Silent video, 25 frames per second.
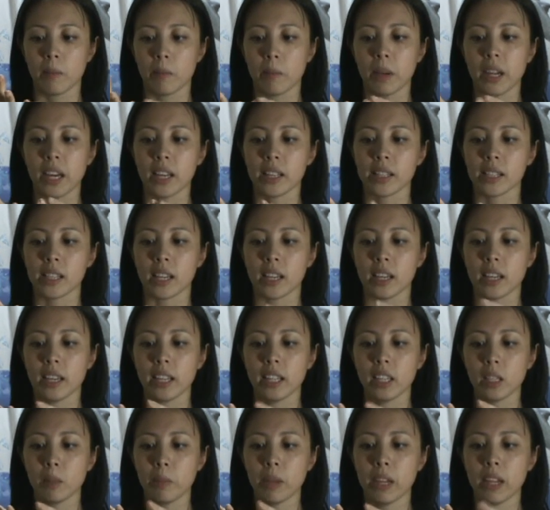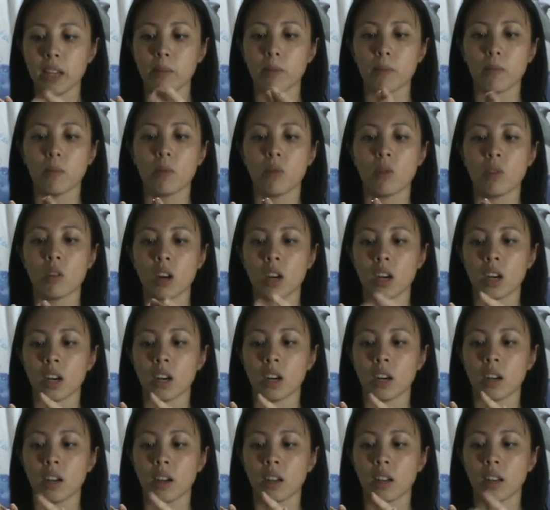but it's a little bit
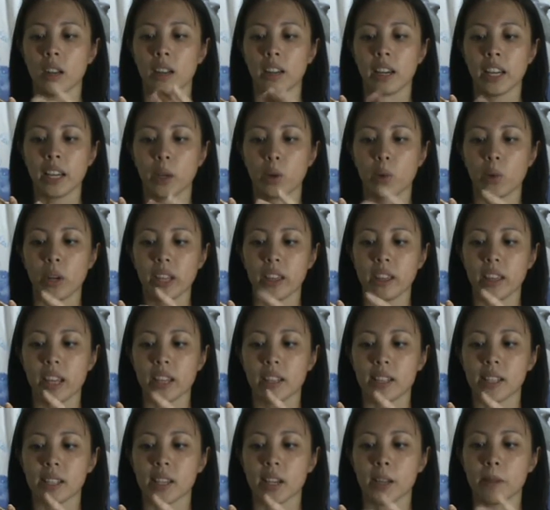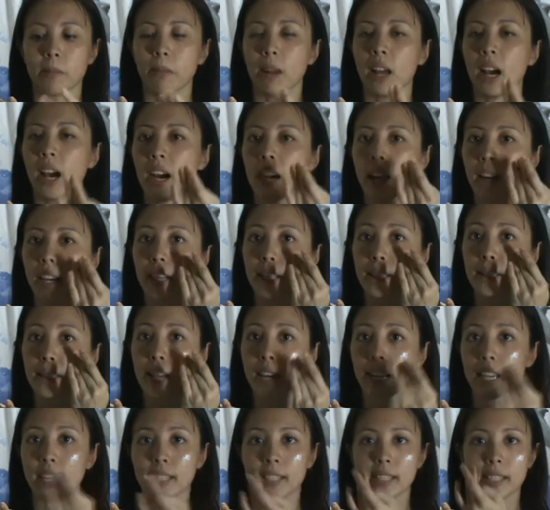more liquid than sunblock, and it's
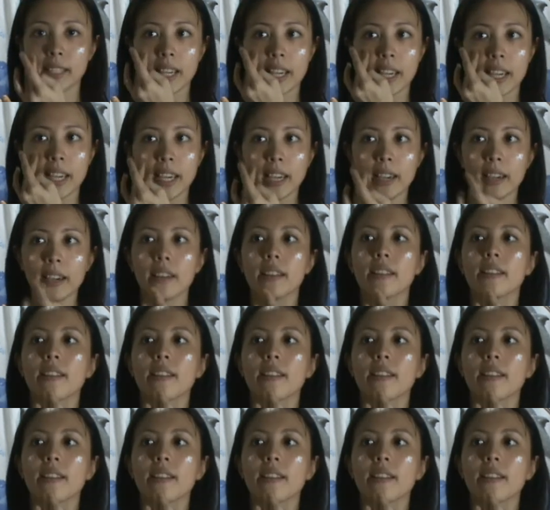not as sticky.